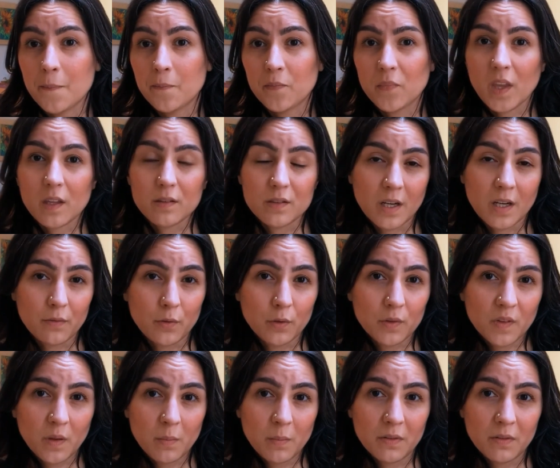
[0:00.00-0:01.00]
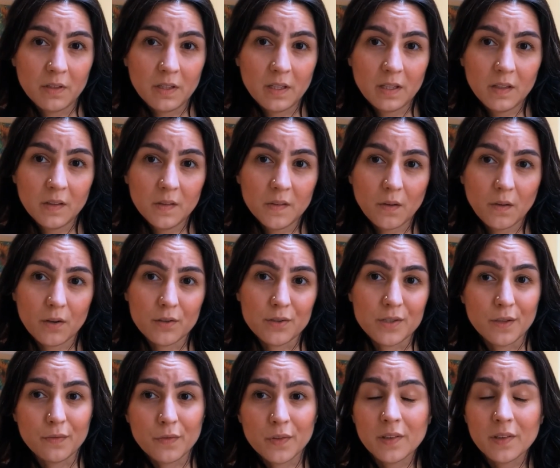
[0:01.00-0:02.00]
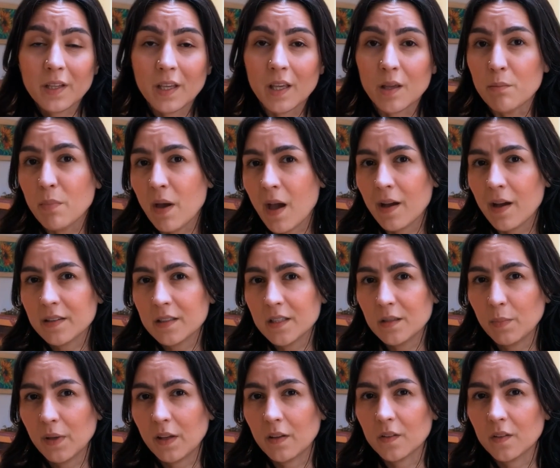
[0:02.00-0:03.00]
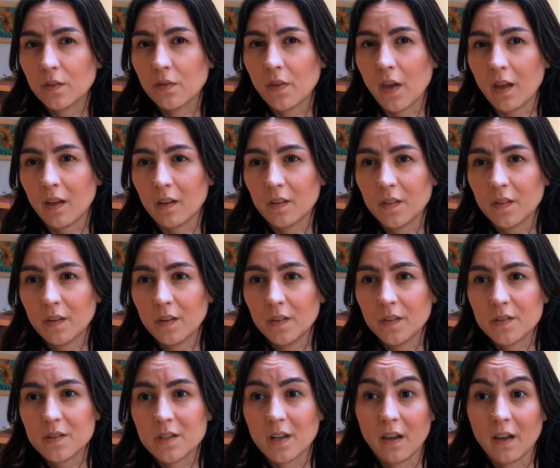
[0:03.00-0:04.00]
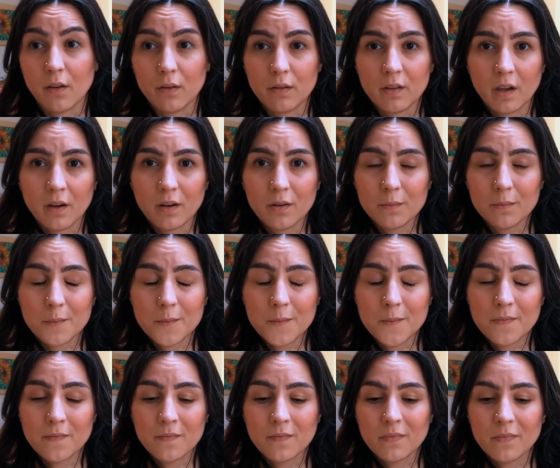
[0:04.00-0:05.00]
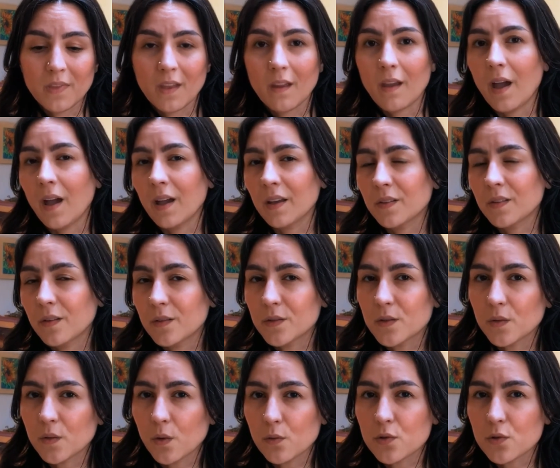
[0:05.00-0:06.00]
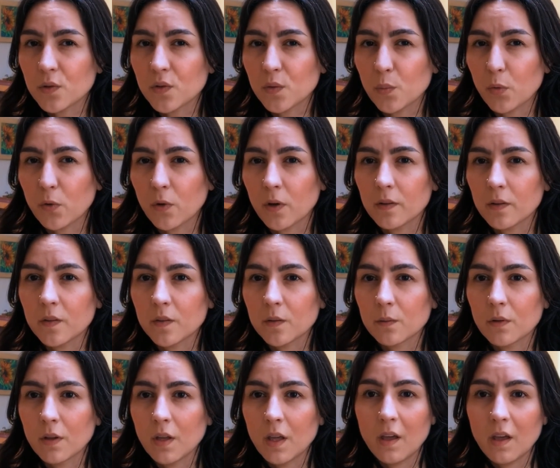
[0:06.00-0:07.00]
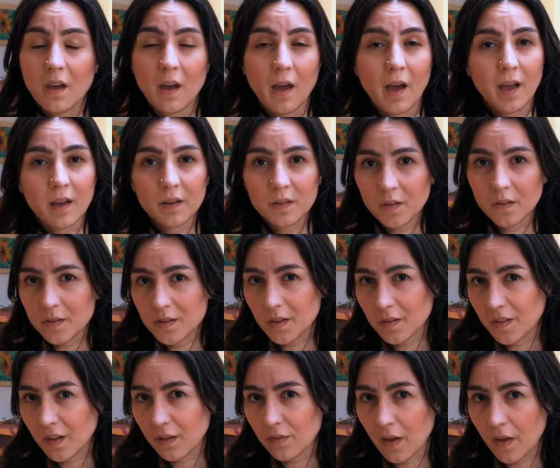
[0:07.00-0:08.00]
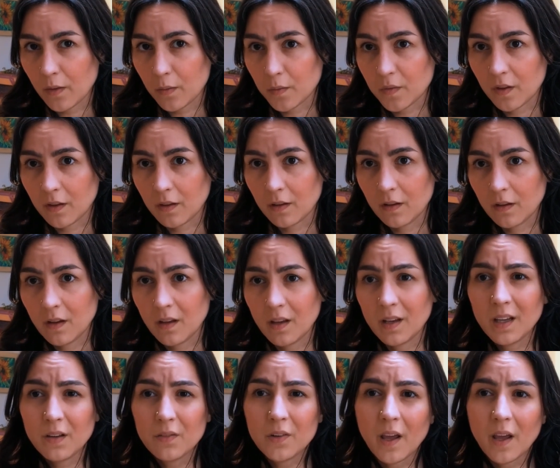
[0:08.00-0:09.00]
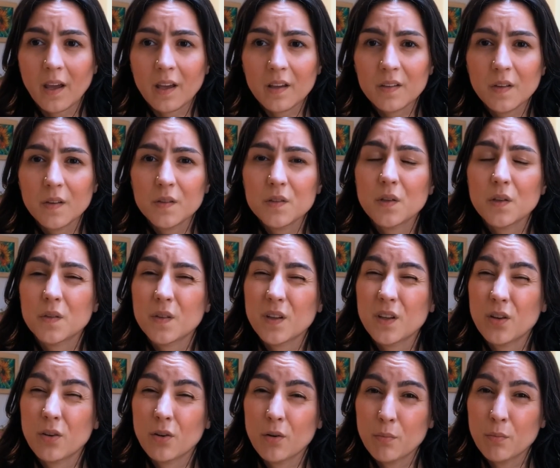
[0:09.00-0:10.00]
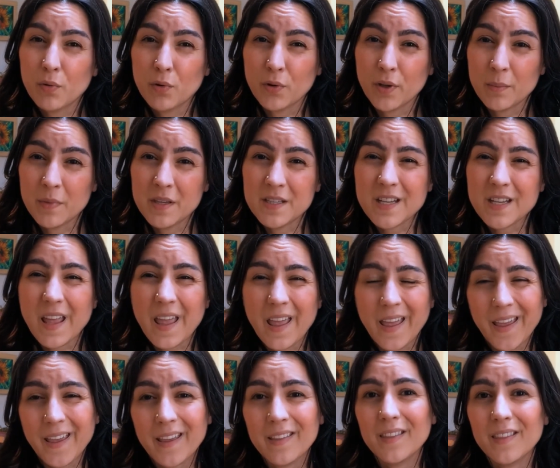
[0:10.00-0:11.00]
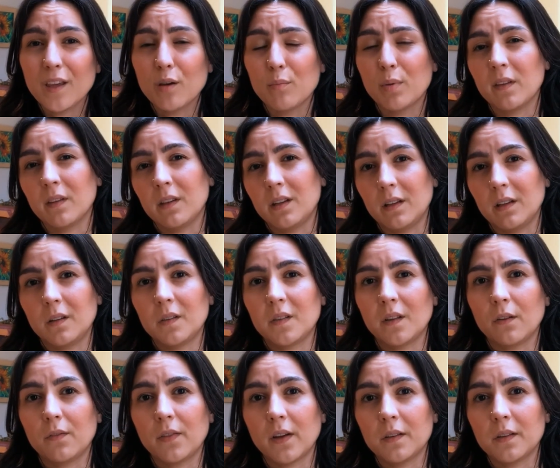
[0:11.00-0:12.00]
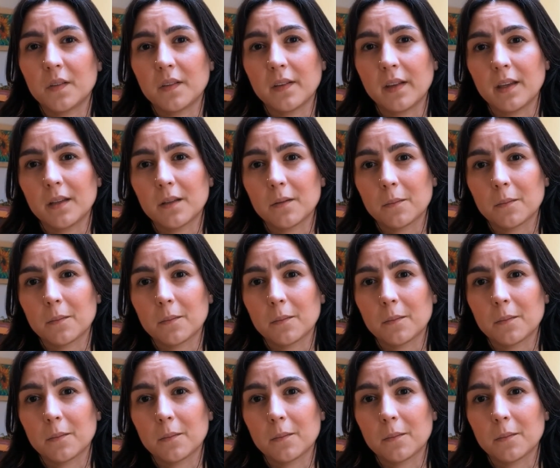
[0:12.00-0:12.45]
Diverse communities are differently impacted because of access to healthcare, access to social supports, access to safe housing, and even access to secure employment and the ability to self-isolate.